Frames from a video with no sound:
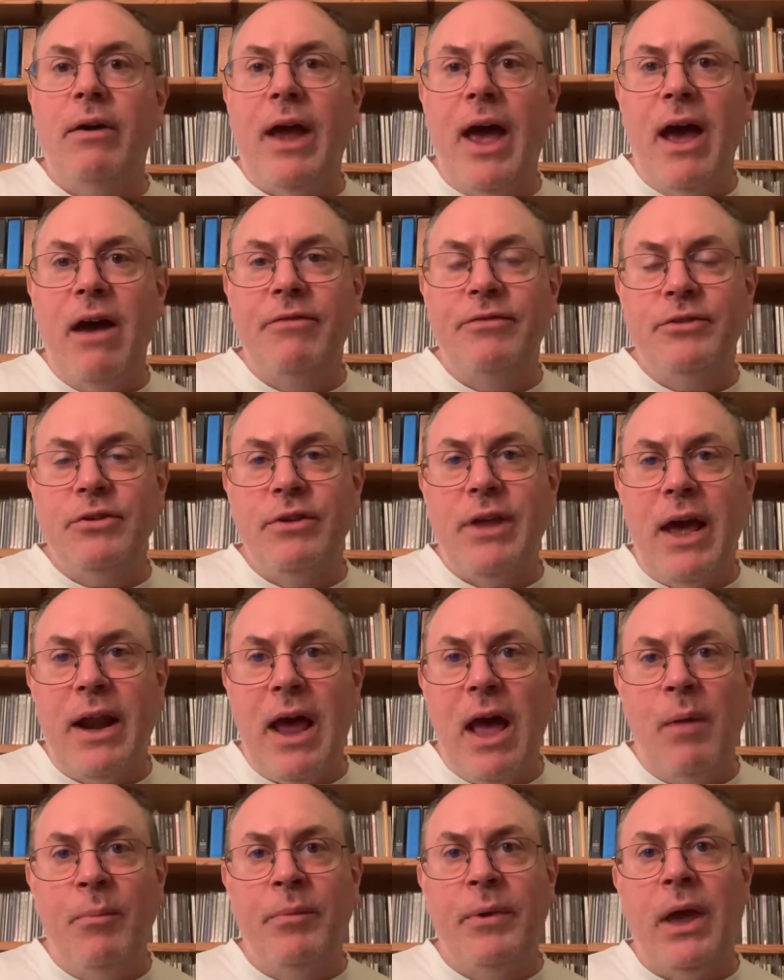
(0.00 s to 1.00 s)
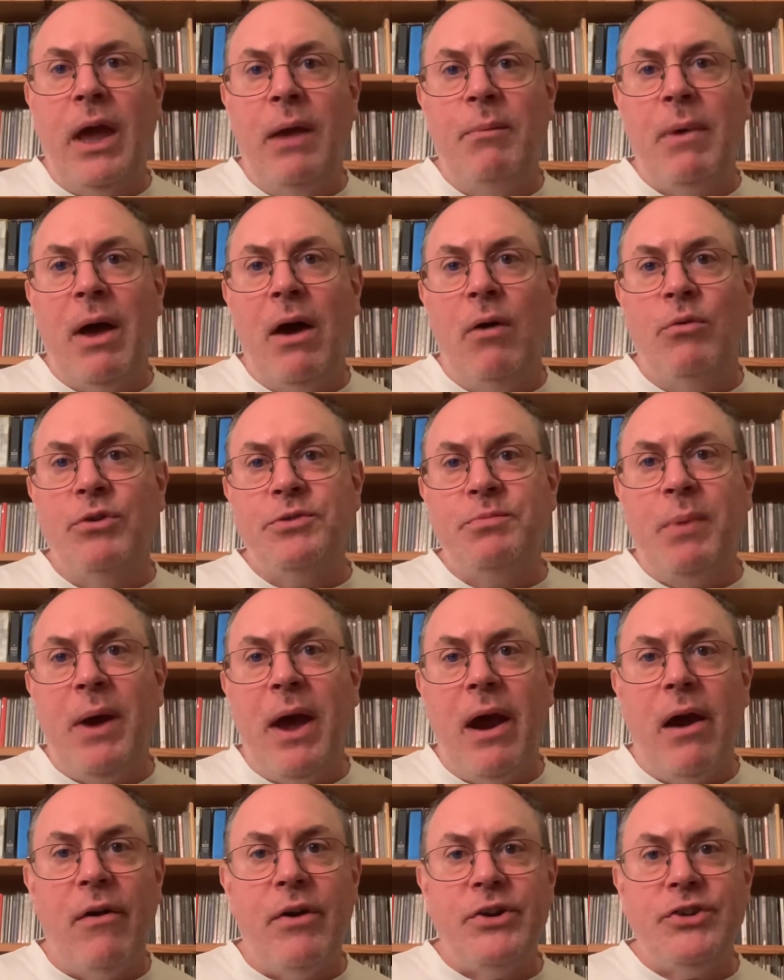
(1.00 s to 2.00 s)
after that album came out was
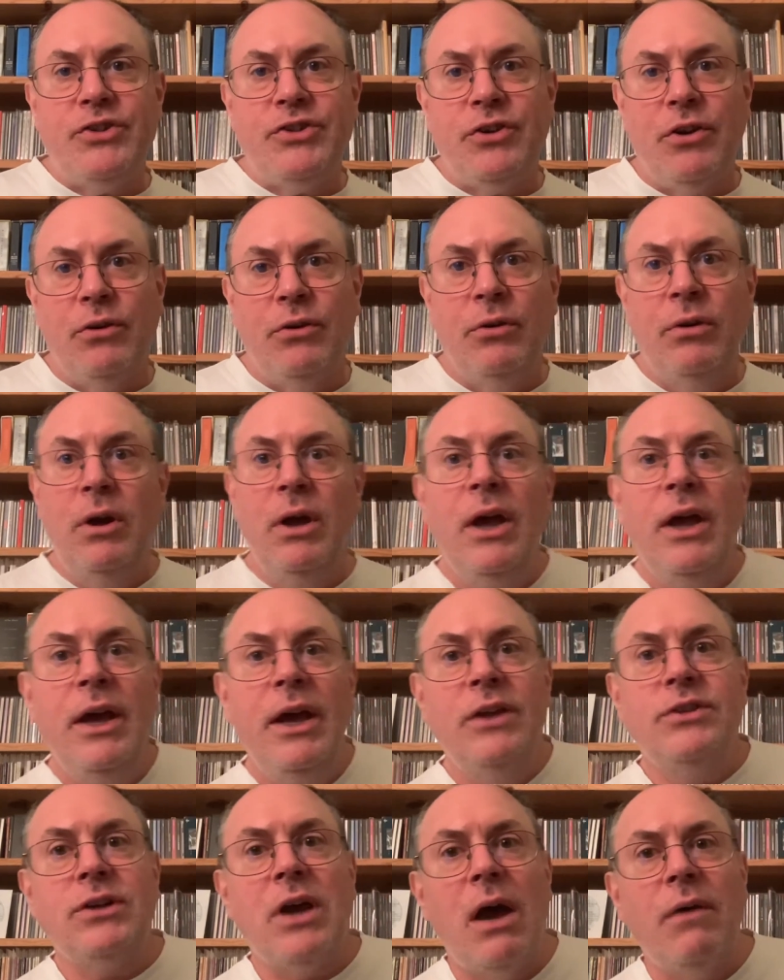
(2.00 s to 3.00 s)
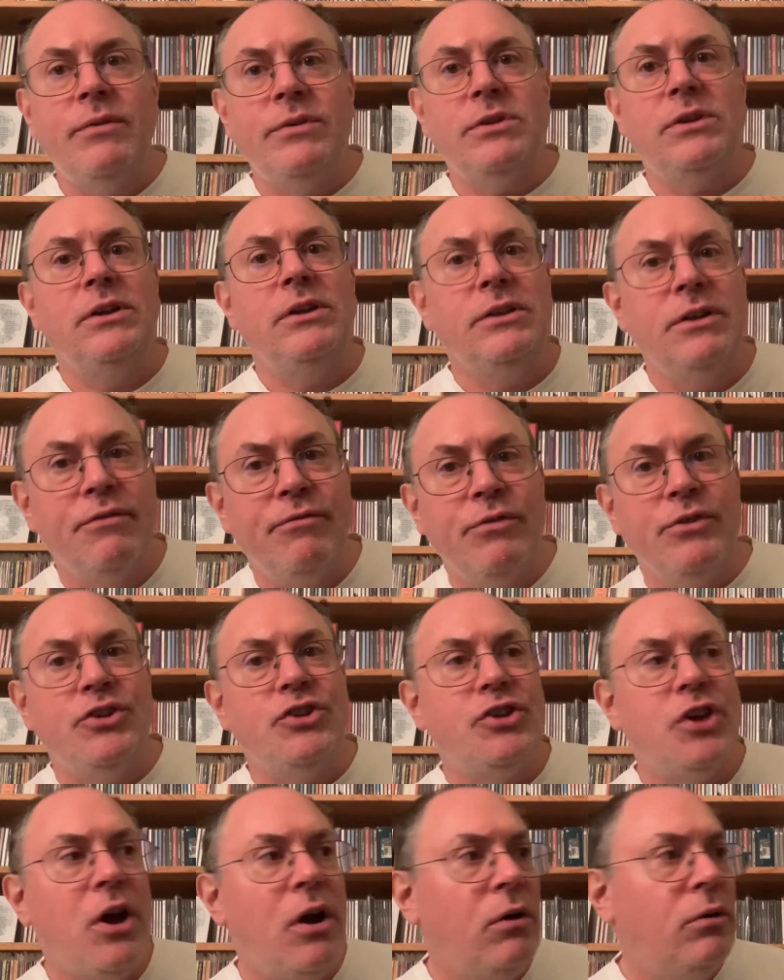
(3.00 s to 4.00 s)
Paris, so it's obviously a different
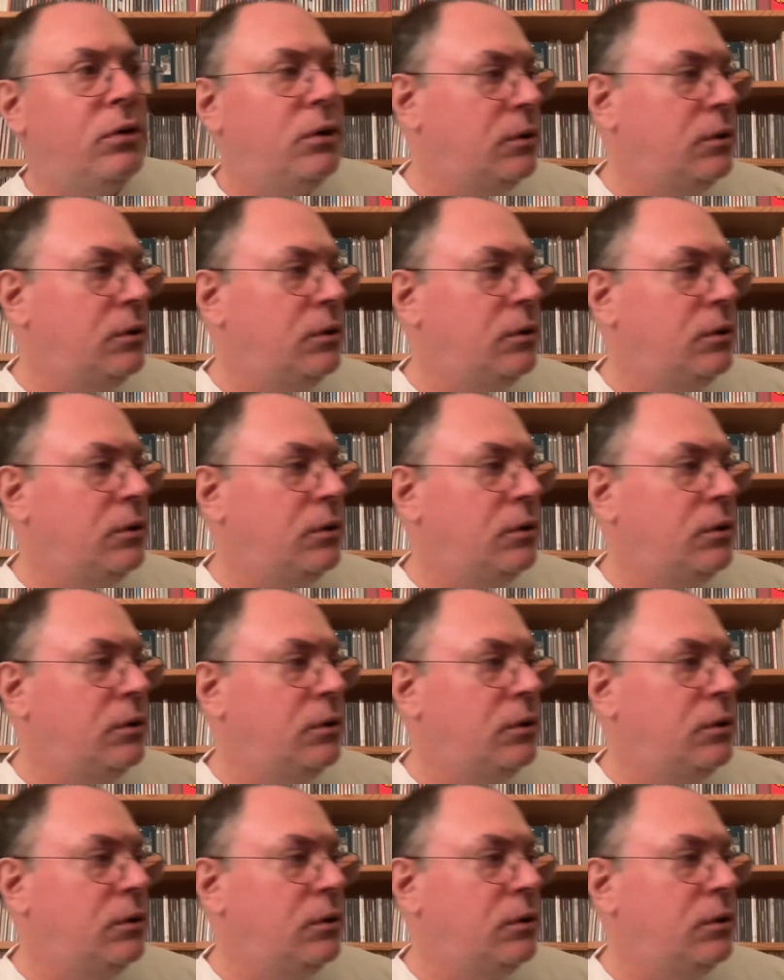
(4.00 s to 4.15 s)
show.